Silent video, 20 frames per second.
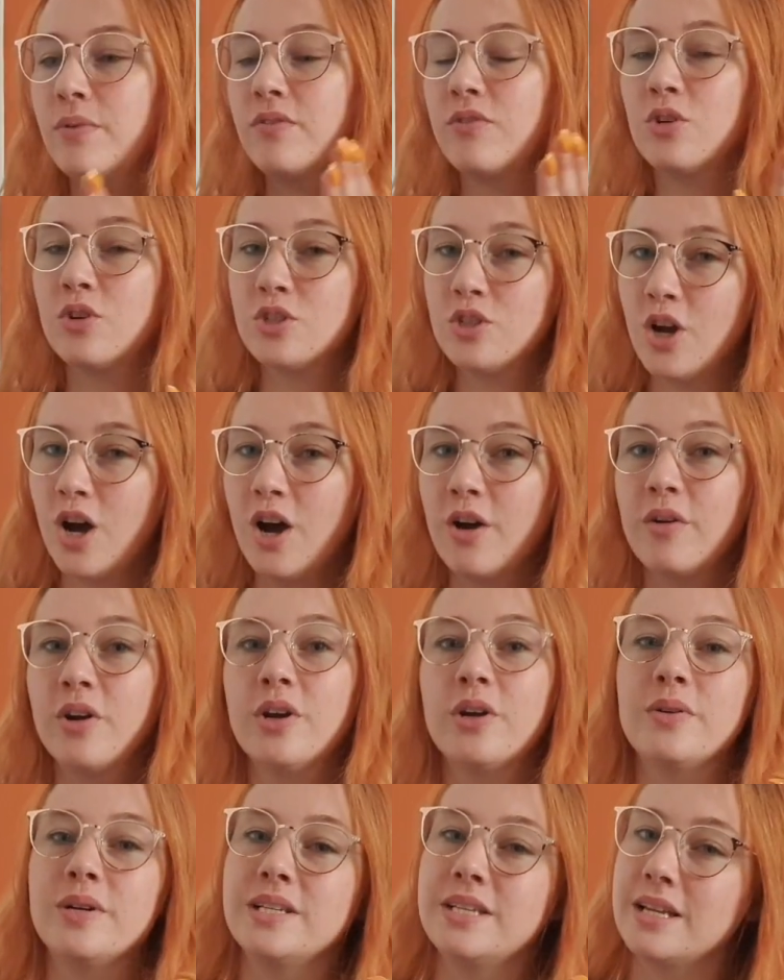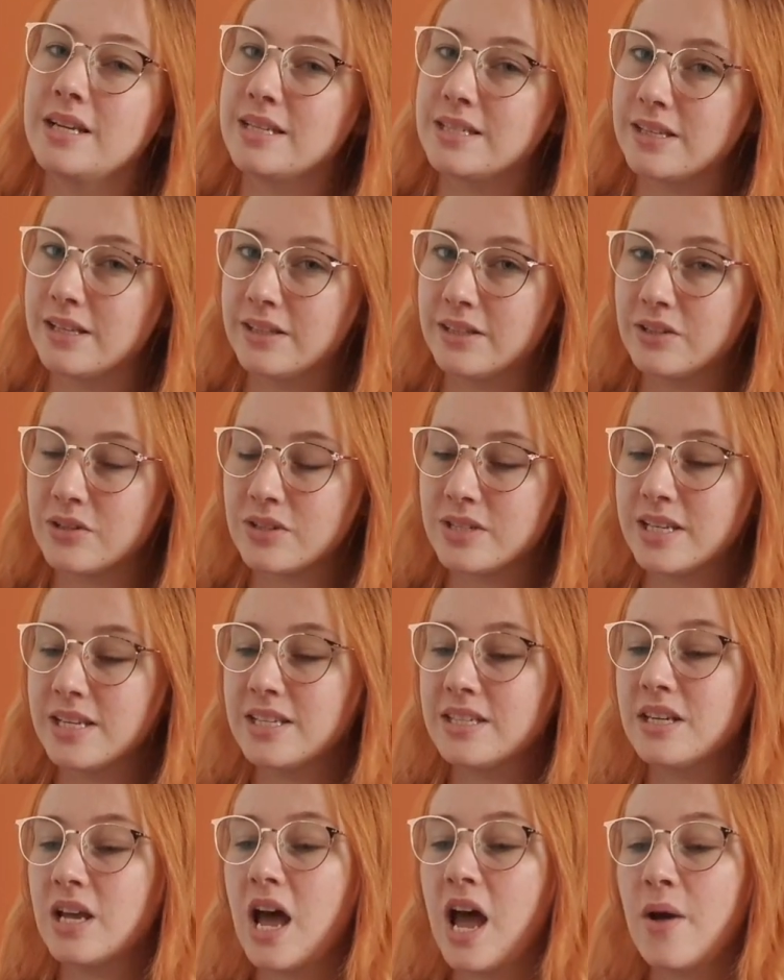we've got Tara, who I said is the little
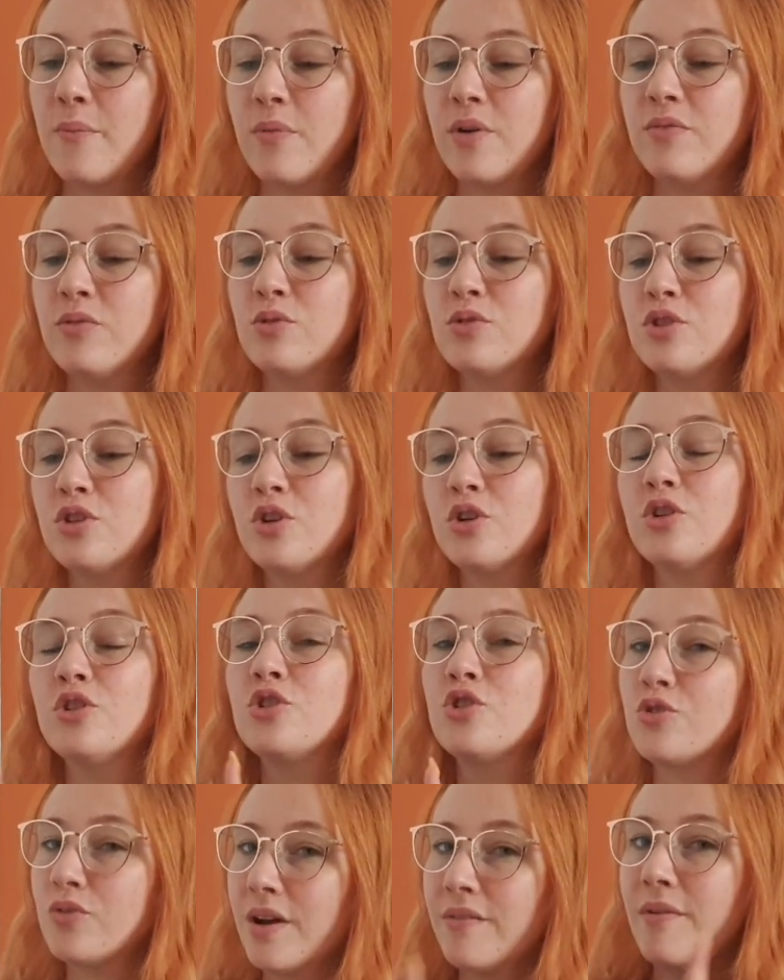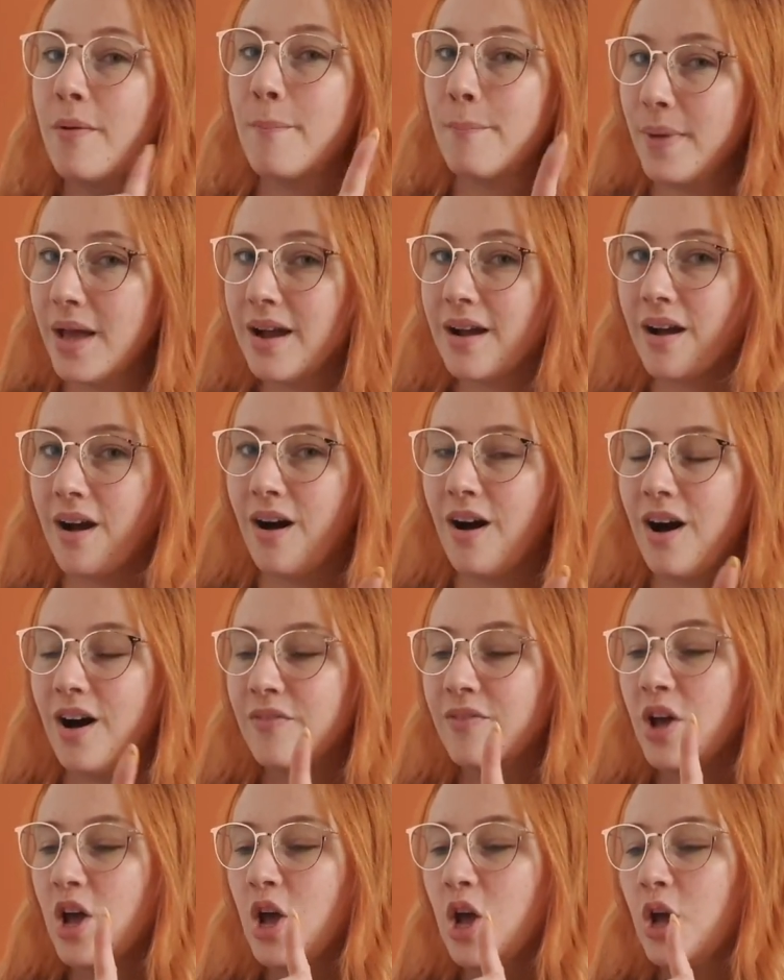sister, and we've also got Trevor
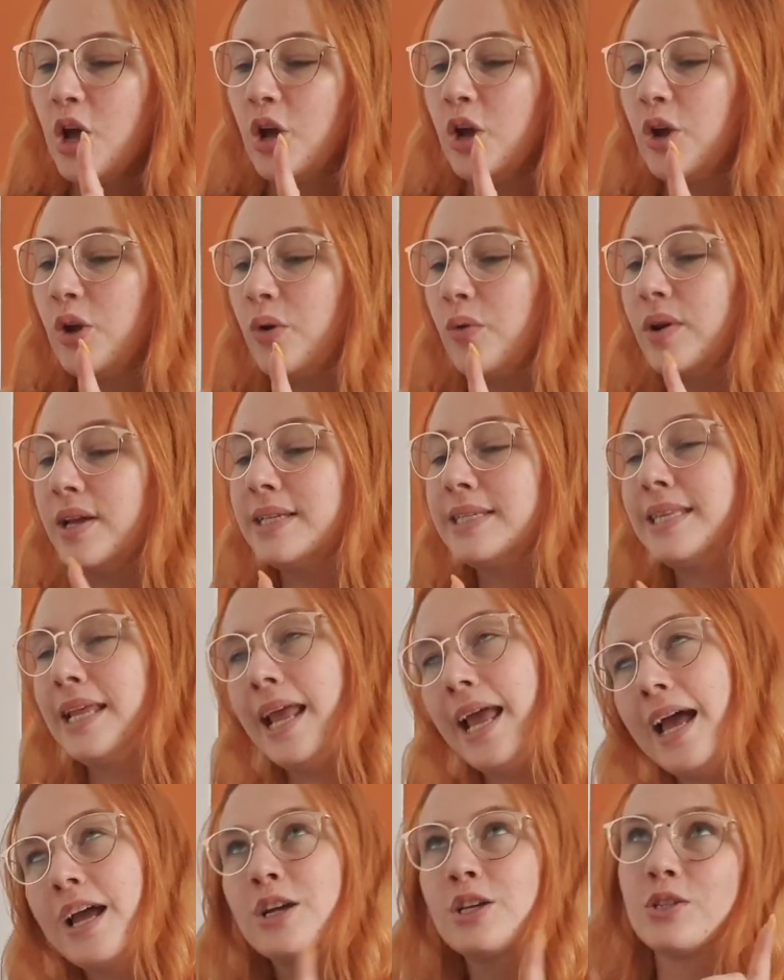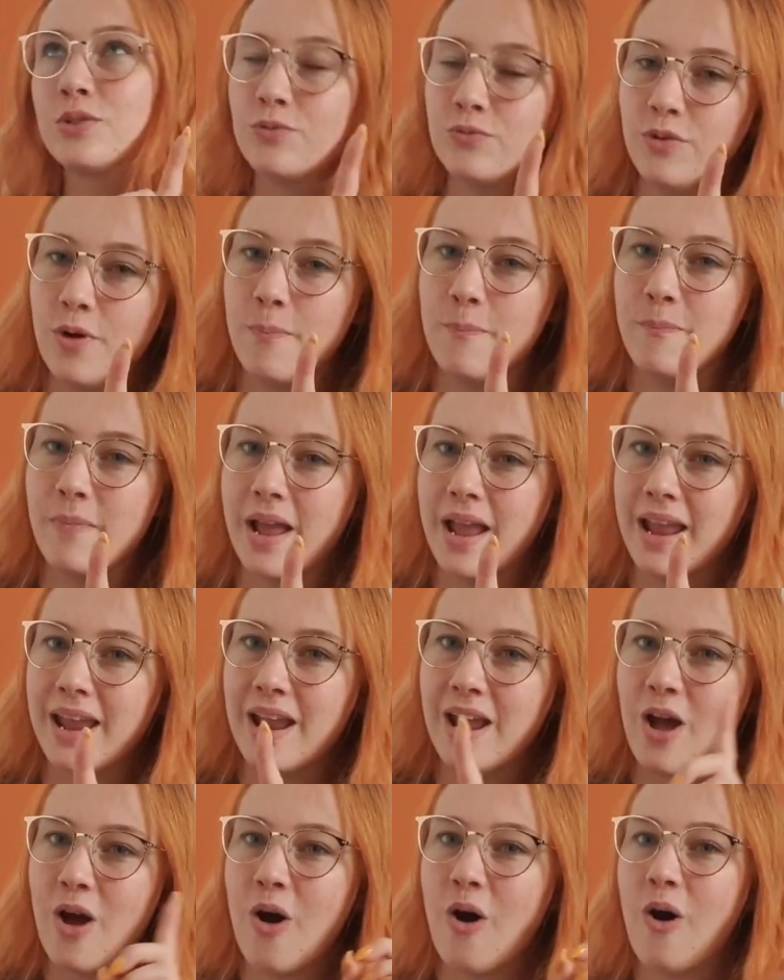Metcalf, who is the
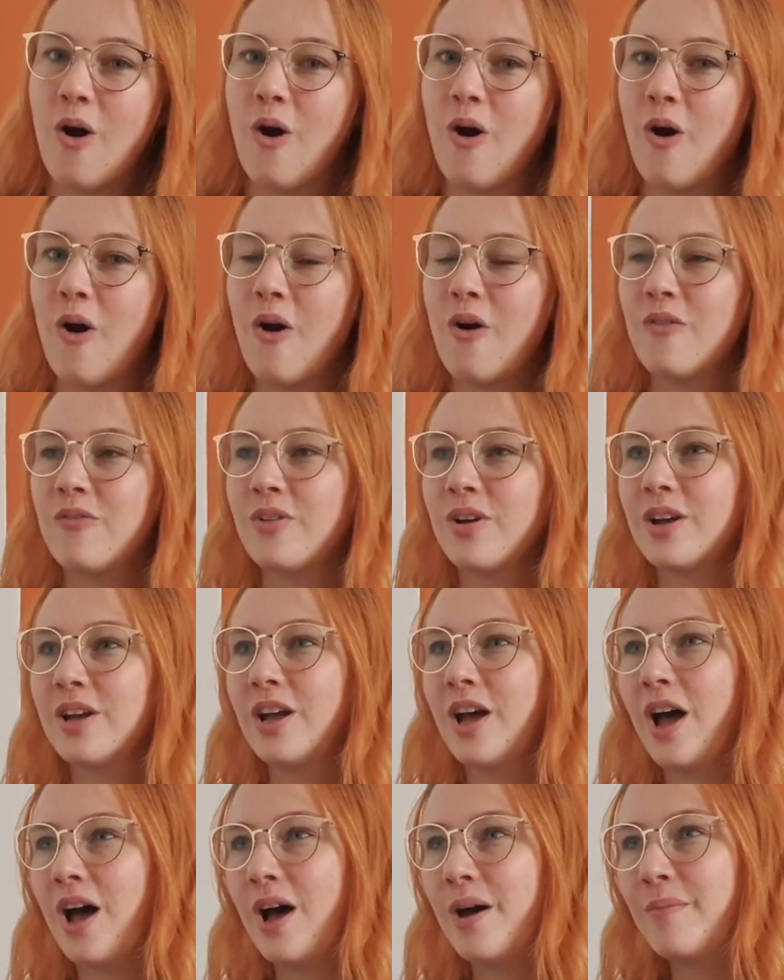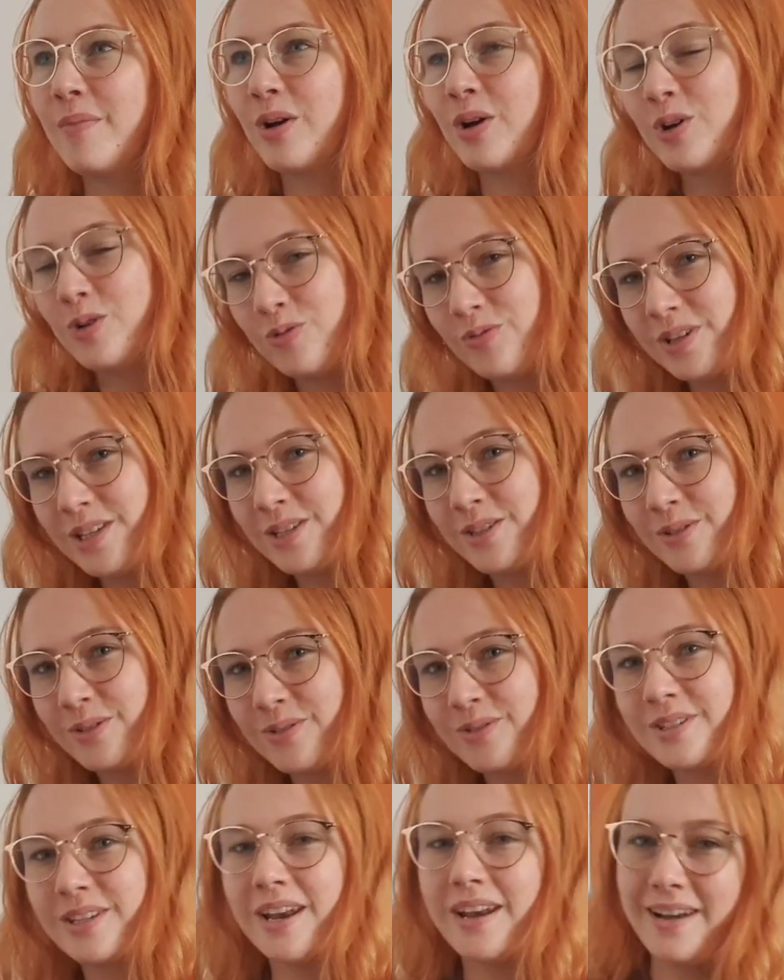ex-roommate of
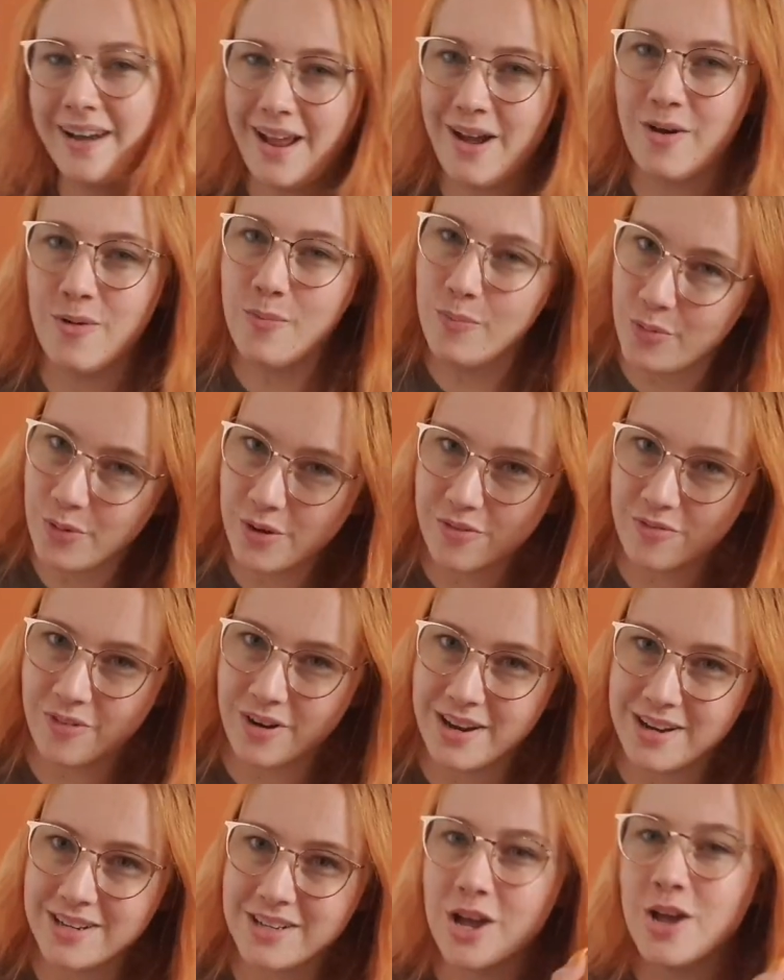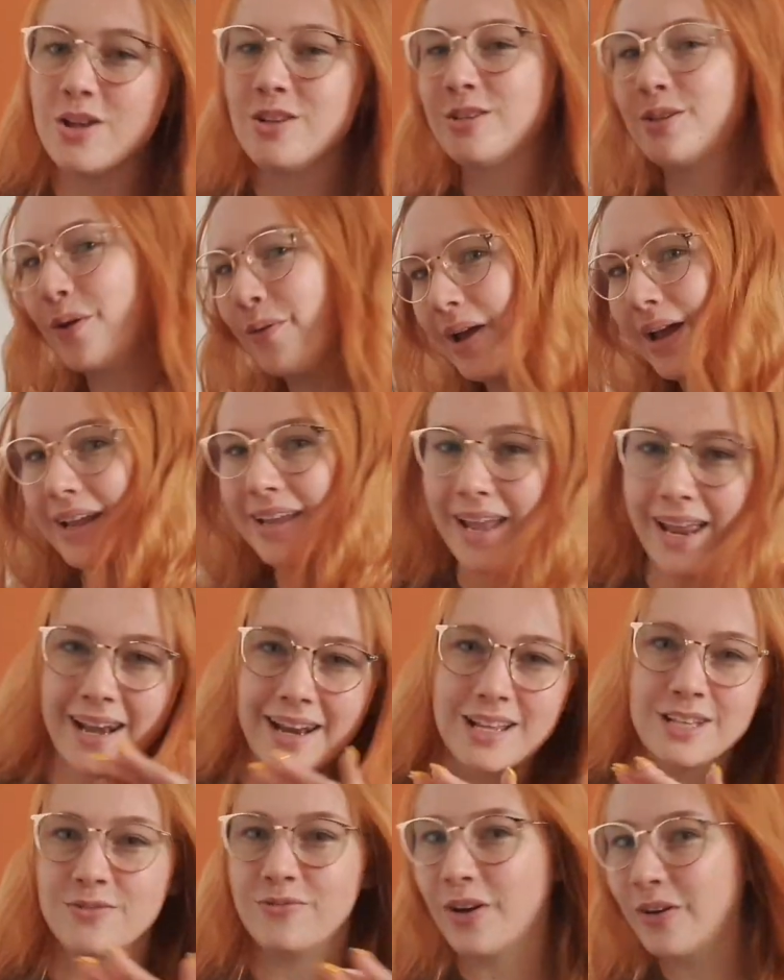Crystal's now boyfriend. So again,
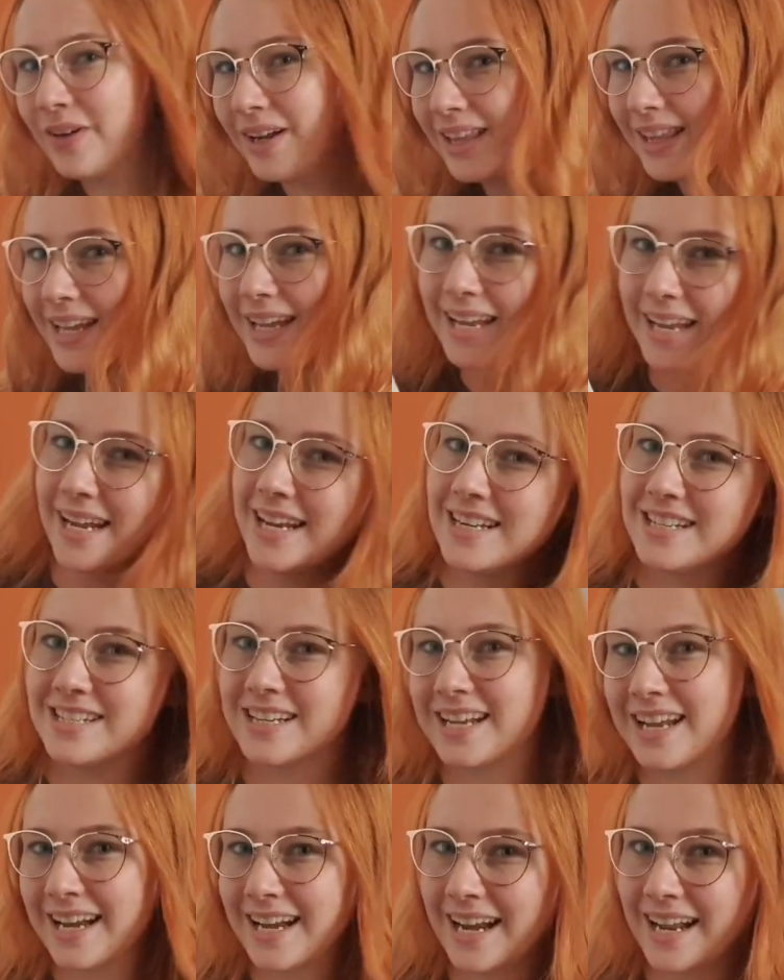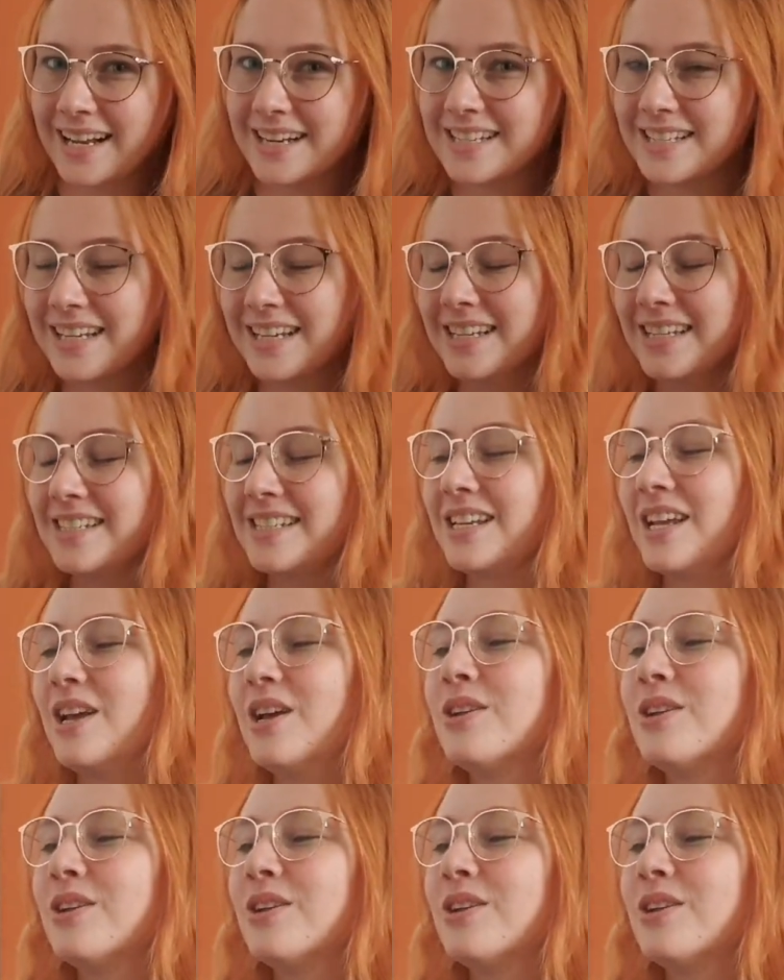it's very like interconnected.